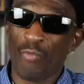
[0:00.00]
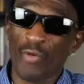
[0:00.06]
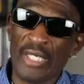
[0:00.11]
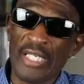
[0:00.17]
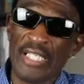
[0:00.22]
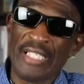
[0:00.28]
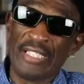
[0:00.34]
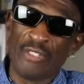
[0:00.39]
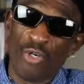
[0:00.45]
when
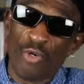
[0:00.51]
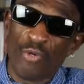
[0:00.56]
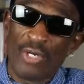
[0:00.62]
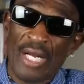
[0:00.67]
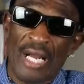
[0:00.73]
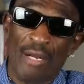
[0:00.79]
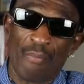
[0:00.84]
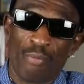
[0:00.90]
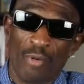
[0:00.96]
he do
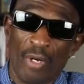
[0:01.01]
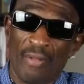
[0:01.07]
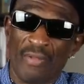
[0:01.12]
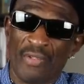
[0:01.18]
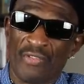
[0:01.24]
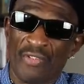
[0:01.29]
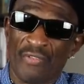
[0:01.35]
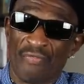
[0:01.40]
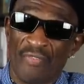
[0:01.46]
got
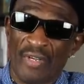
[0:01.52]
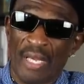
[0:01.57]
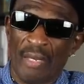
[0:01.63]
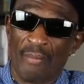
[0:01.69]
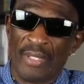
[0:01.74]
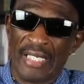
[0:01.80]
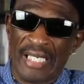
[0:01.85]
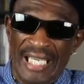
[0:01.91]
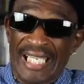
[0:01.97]
brothers and
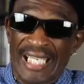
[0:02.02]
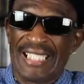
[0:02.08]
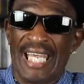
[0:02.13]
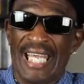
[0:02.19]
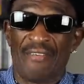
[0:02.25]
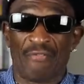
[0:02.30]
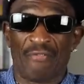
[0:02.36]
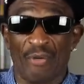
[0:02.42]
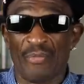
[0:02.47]
family and
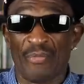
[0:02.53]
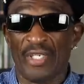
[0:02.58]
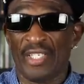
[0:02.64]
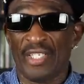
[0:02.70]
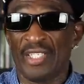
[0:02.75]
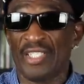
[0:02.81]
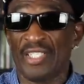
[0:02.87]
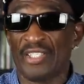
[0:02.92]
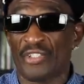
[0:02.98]
they from the
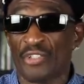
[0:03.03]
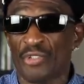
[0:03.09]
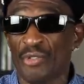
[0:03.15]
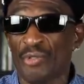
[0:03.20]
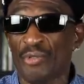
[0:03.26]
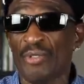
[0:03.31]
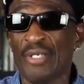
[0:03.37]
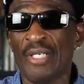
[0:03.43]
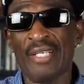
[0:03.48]
hood
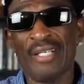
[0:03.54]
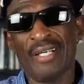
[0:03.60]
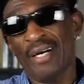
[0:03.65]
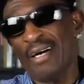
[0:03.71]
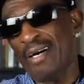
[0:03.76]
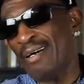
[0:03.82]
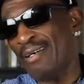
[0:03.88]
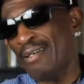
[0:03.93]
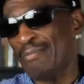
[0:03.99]
too,
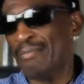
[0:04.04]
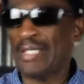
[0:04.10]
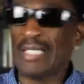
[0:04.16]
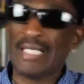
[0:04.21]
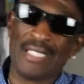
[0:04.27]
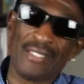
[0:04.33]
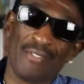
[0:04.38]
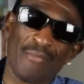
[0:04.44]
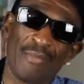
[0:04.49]
oh
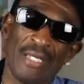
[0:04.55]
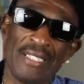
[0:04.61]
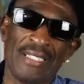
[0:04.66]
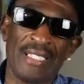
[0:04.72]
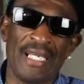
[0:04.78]
man, you better